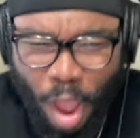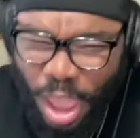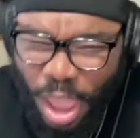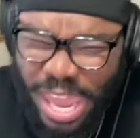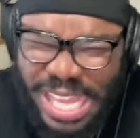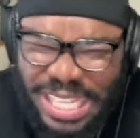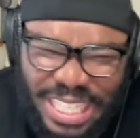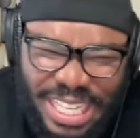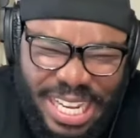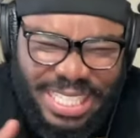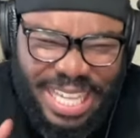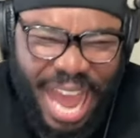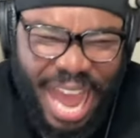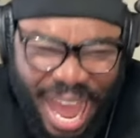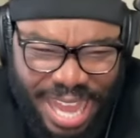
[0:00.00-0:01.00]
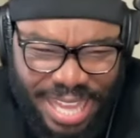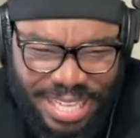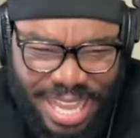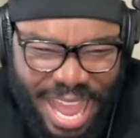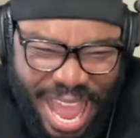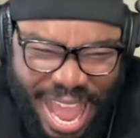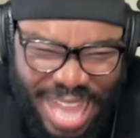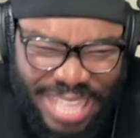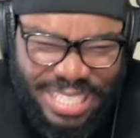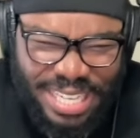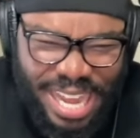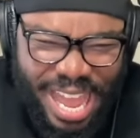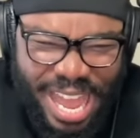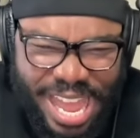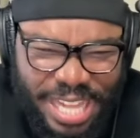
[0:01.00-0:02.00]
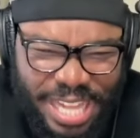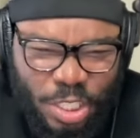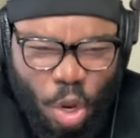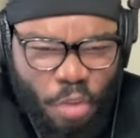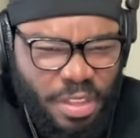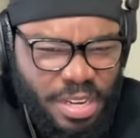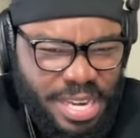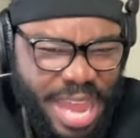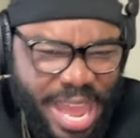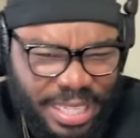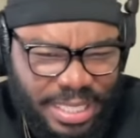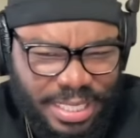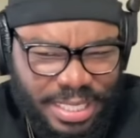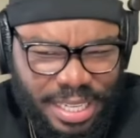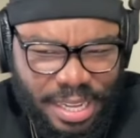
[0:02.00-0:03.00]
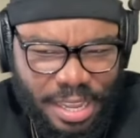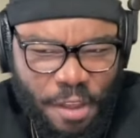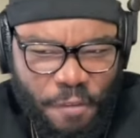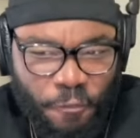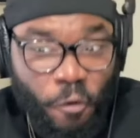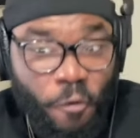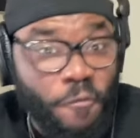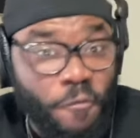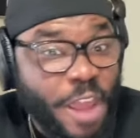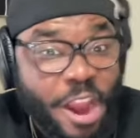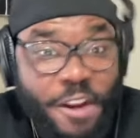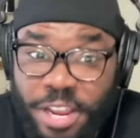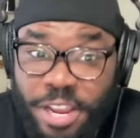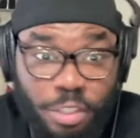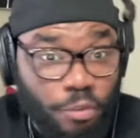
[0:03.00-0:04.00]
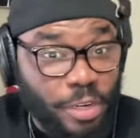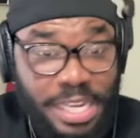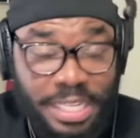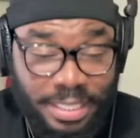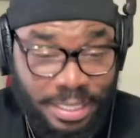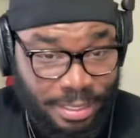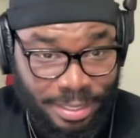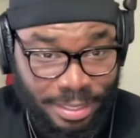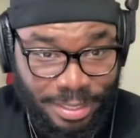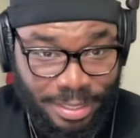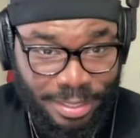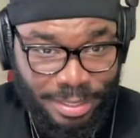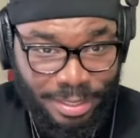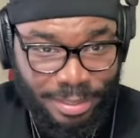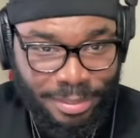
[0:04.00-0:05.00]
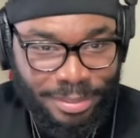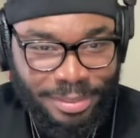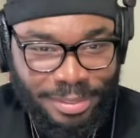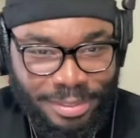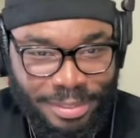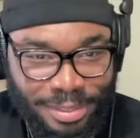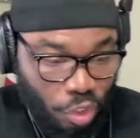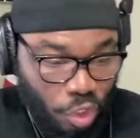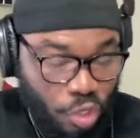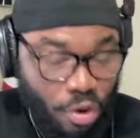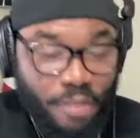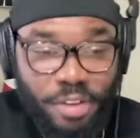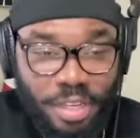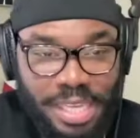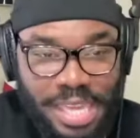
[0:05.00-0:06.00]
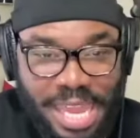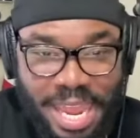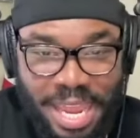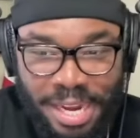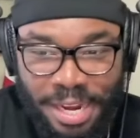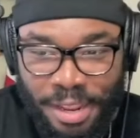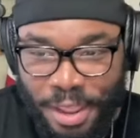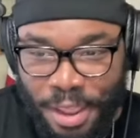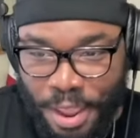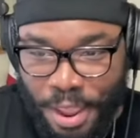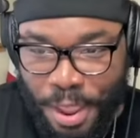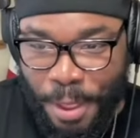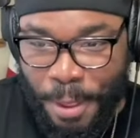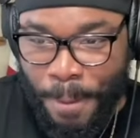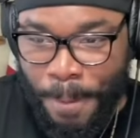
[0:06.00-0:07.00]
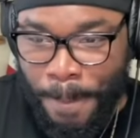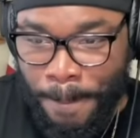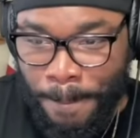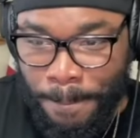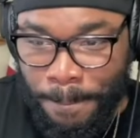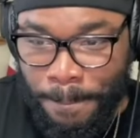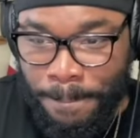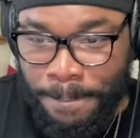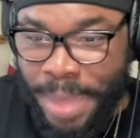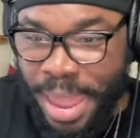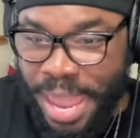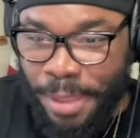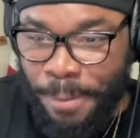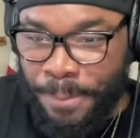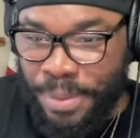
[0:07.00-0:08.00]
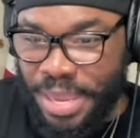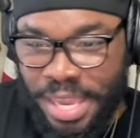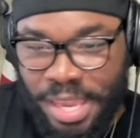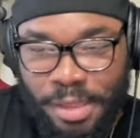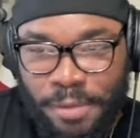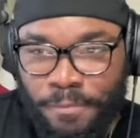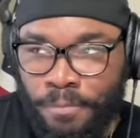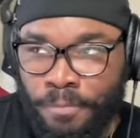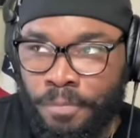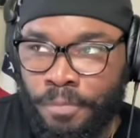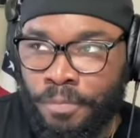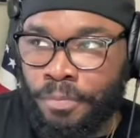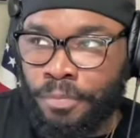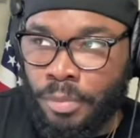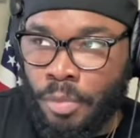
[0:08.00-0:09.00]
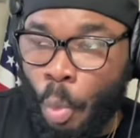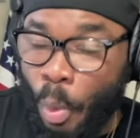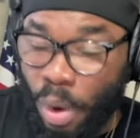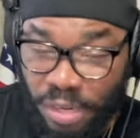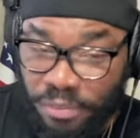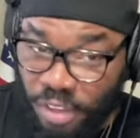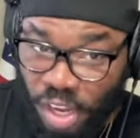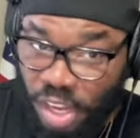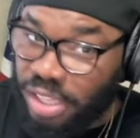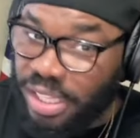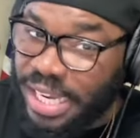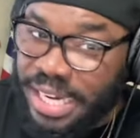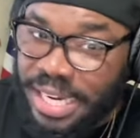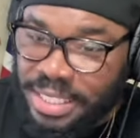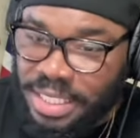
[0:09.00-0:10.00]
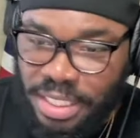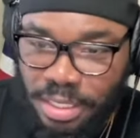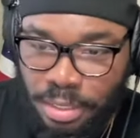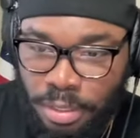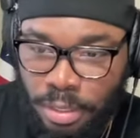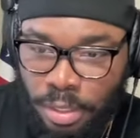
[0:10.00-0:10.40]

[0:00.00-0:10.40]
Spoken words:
Each of these guys has an edge on the next for various reasons. Trevor Keegan may be one of the cleanest